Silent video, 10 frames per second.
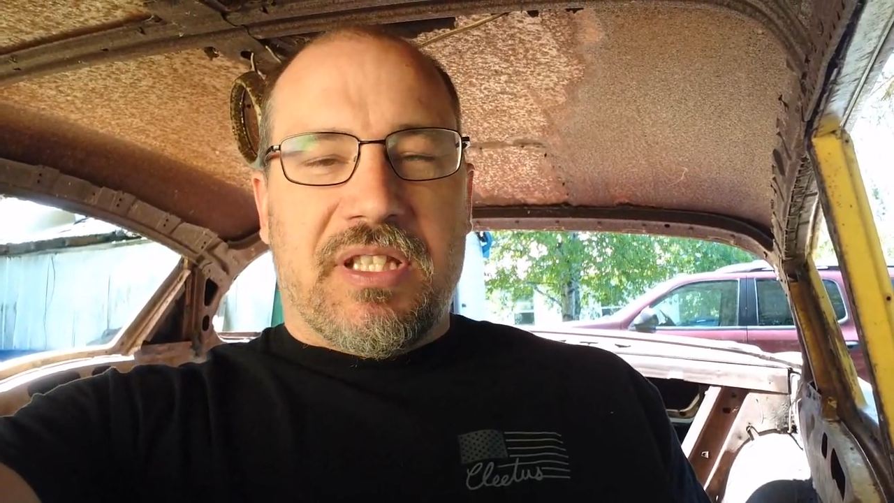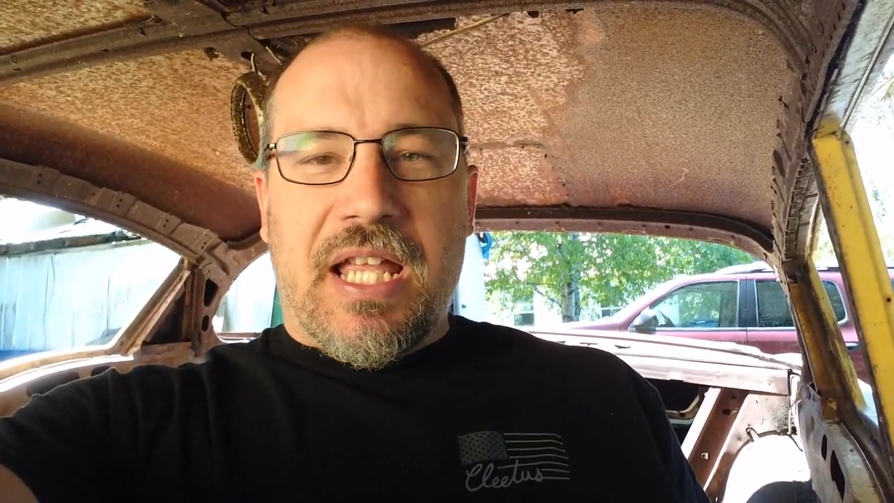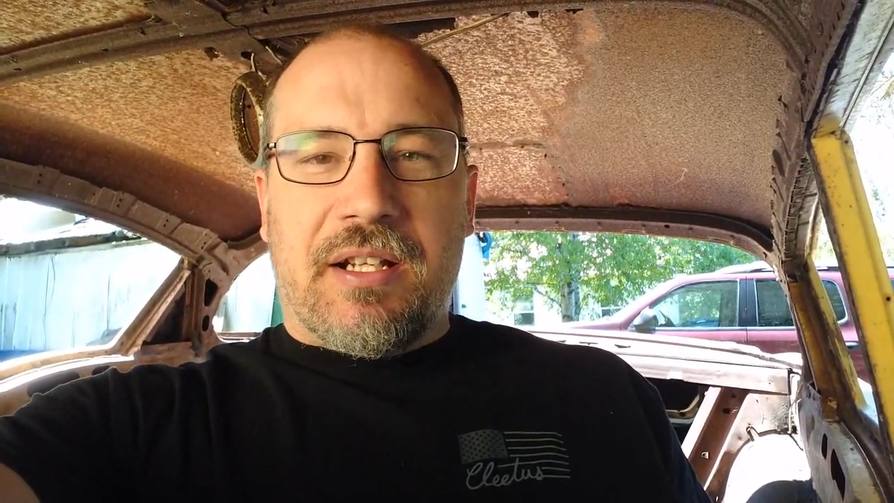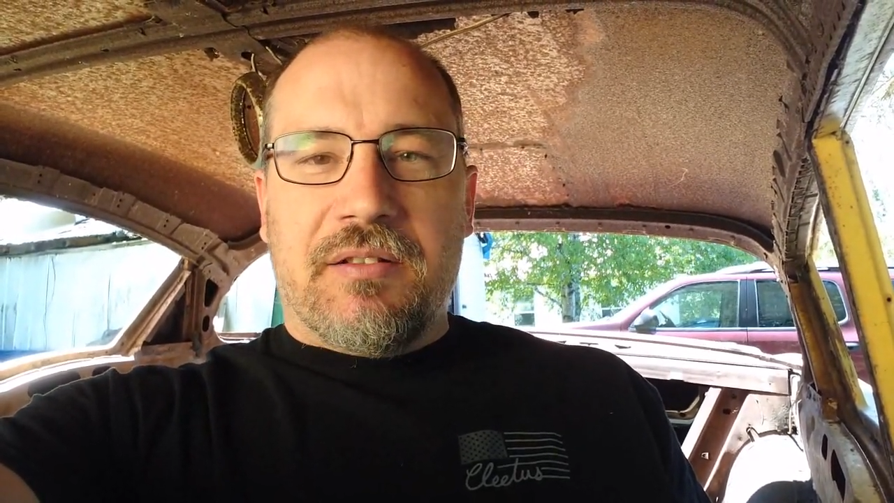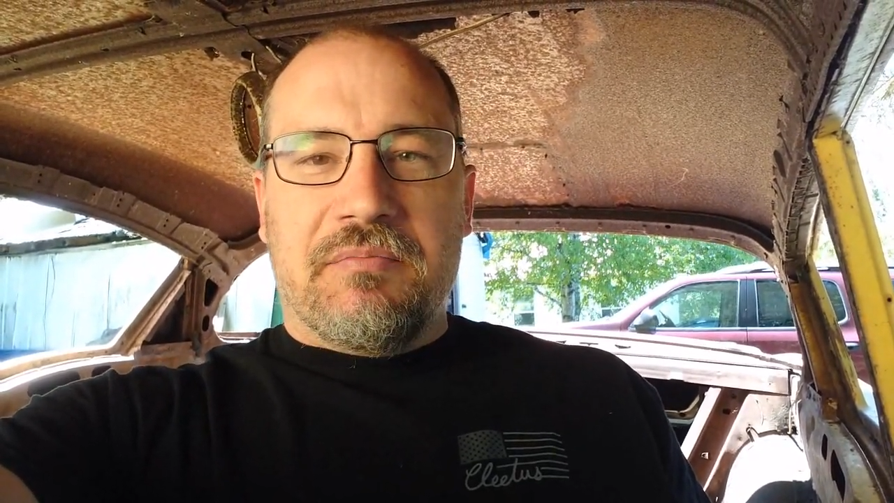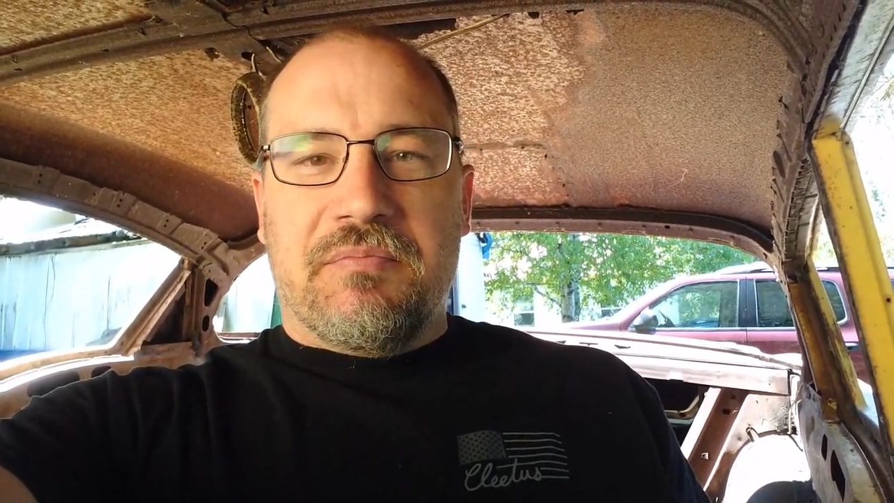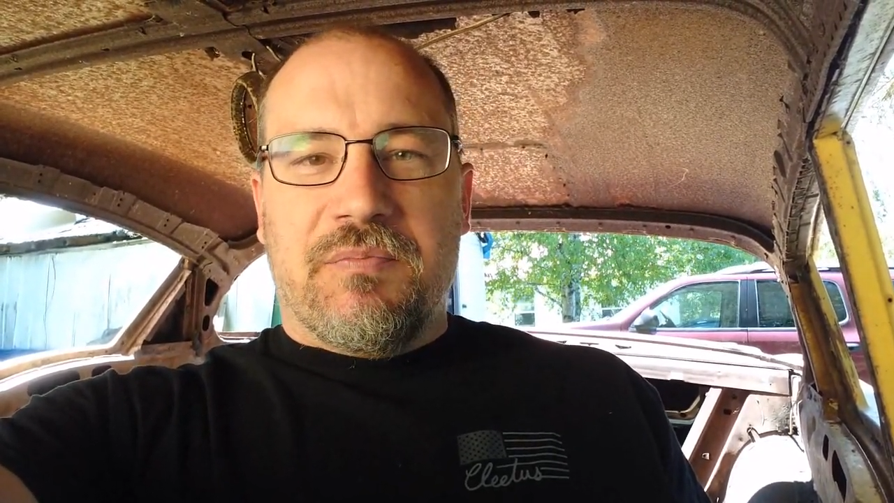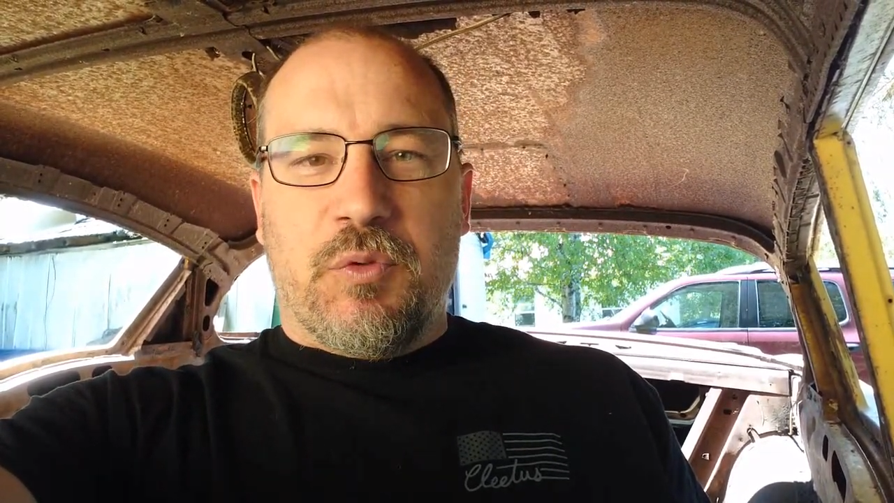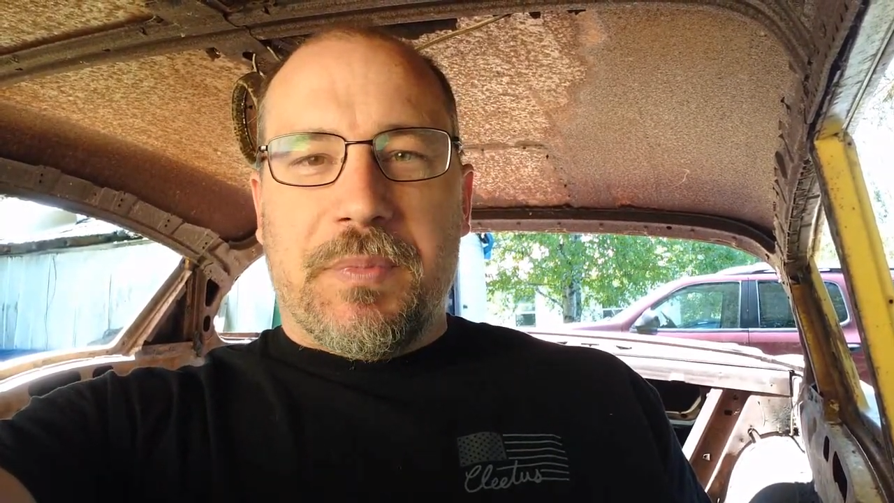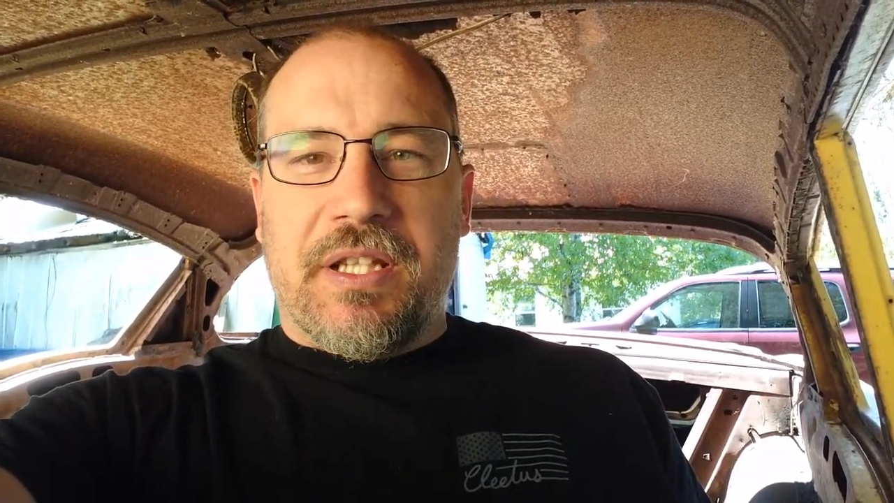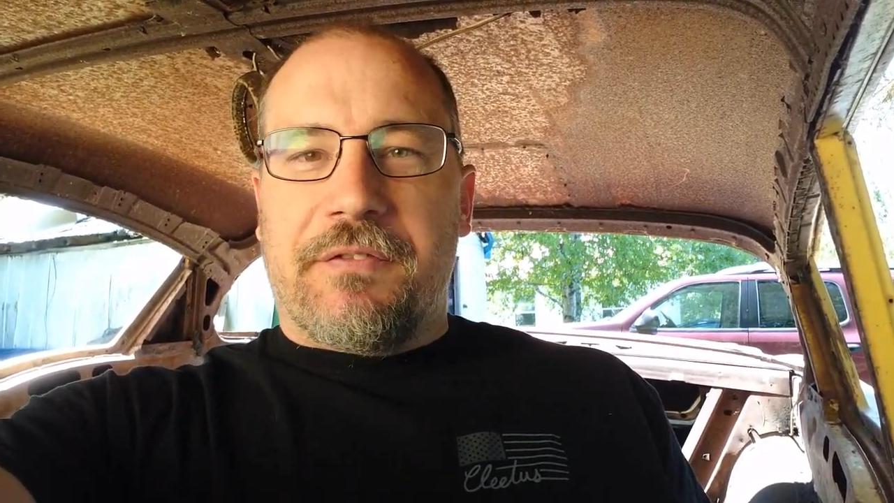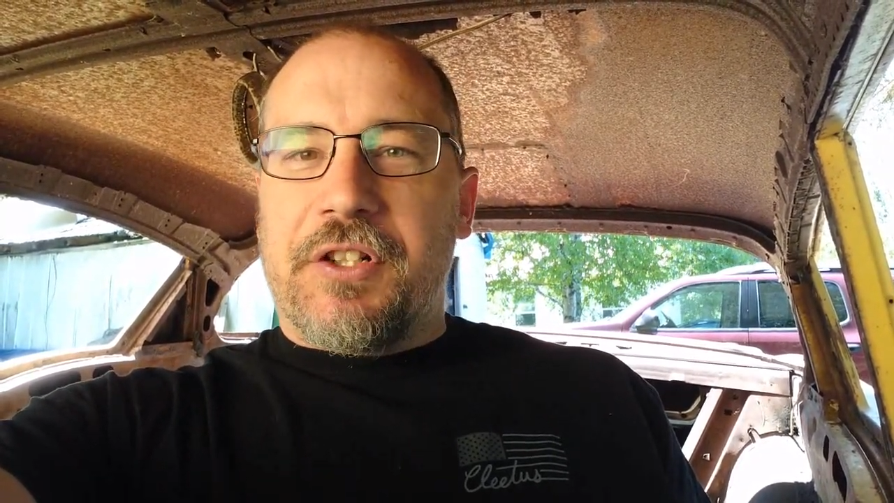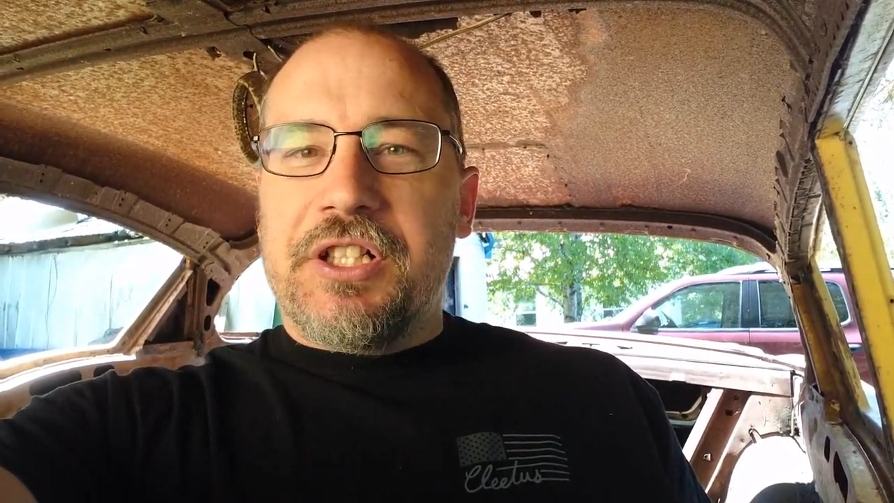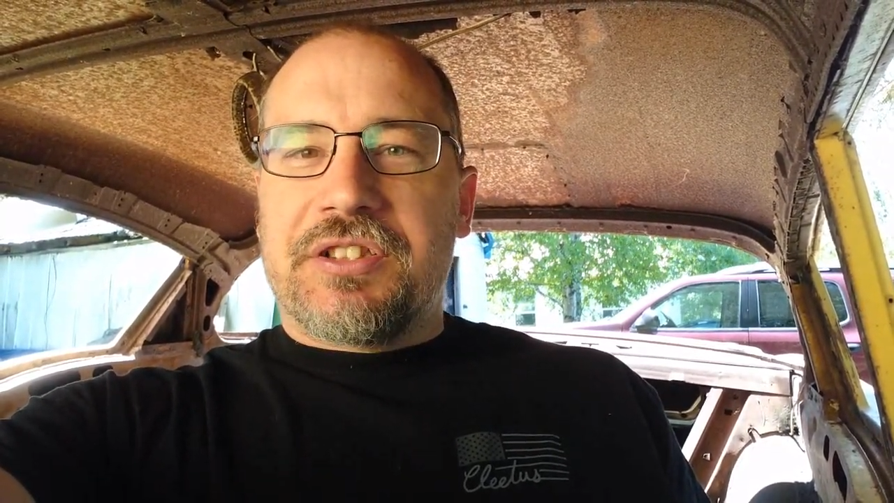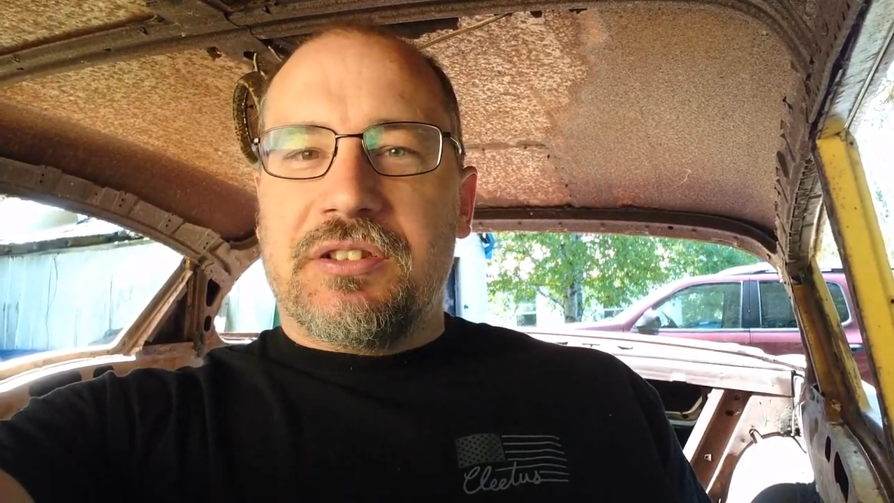That will be the
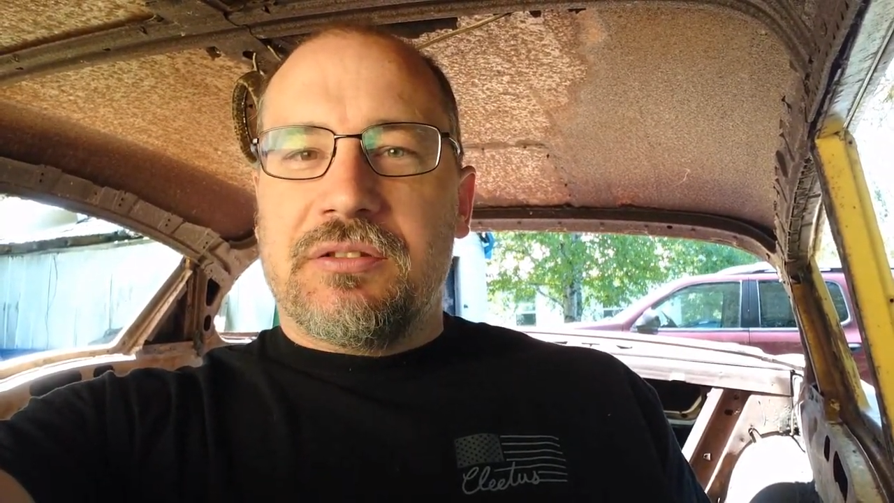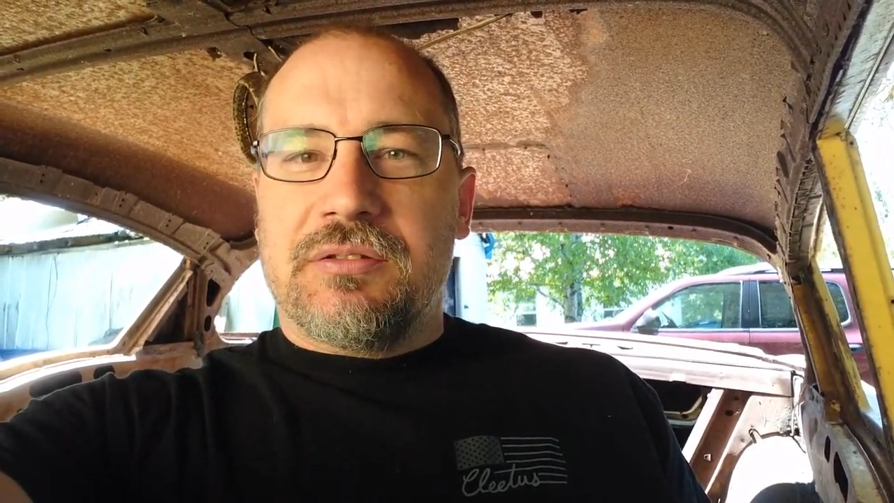first